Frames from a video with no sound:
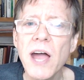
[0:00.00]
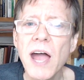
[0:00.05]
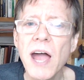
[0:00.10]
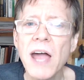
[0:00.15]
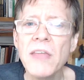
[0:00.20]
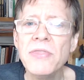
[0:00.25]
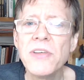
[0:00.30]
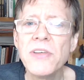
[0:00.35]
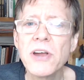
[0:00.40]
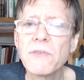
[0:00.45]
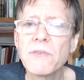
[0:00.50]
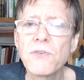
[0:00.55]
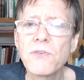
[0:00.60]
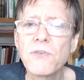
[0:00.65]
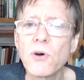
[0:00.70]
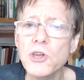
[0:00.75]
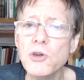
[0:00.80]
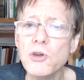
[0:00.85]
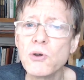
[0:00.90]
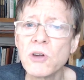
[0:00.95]
and
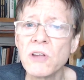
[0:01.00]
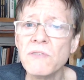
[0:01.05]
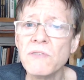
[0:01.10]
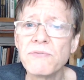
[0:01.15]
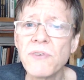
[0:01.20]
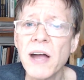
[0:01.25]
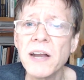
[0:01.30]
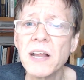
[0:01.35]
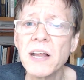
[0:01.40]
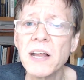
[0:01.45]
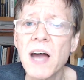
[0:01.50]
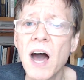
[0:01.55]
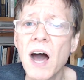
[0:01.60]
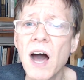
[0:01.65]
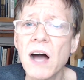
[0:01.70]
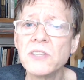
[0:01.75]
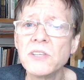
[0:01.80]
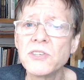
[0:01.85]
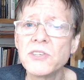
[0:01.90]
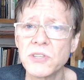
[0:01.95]
therefore you can find a
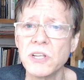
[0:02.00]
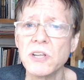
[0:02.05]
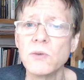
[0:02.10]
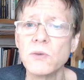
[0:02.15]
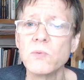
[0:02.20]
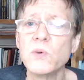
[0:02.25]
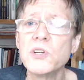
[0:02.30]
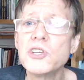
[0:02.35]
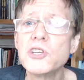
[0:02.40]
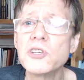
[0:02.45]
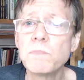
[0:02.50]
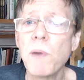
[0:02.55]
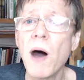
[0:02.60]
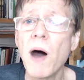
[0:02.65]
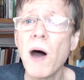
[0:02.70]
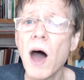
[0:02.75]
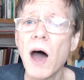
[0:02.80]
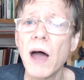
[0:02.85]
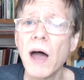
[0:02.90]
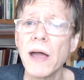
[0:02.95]
constant, which is
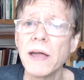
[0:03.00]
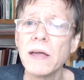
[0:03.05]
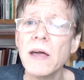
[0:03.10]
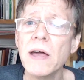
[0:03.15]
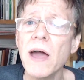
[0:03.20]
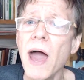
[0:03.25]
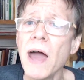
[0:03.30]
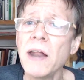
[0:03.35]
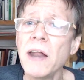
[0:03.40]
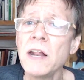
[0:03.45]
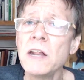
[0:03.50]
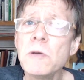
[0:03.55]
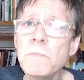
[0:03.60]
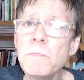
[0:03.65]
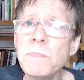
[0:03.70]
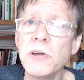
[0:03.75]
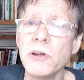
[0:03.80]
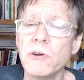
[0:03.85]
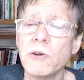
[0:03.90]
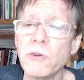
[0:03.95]
pi, and an
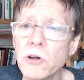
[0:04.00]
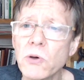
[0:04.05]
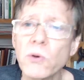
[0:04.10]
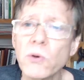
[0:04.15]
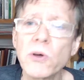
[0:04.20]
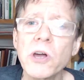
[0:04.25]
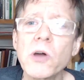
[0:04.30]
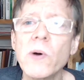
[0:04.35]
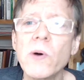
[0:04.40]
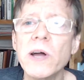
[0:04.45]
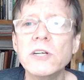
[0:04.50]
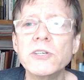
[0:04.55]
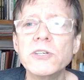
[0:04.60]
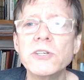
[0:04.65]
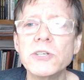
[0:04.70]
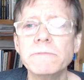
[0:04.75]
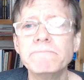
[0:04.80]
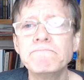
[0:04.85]
empirical equation.